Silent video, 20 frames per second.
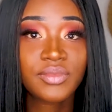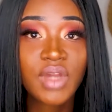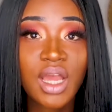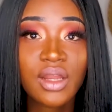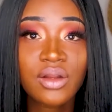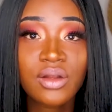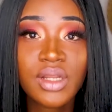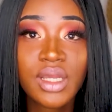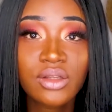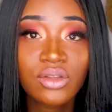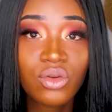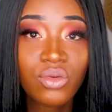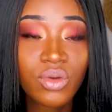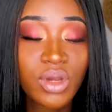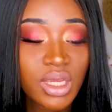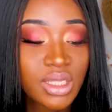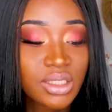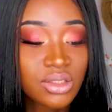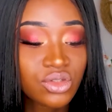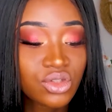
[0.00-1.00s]
I don't like the
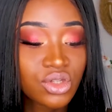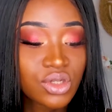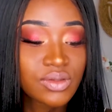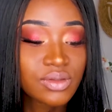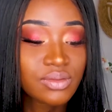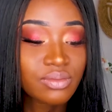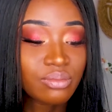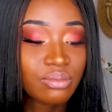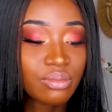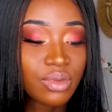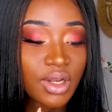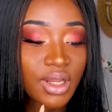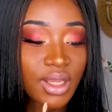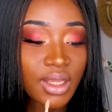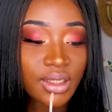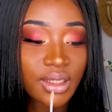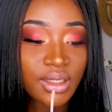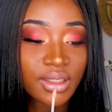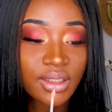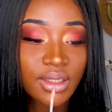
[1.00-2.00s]
way it's just
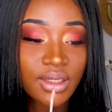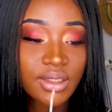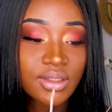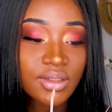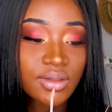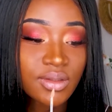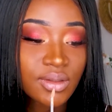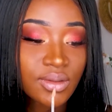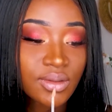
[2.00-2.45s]
blonde like that.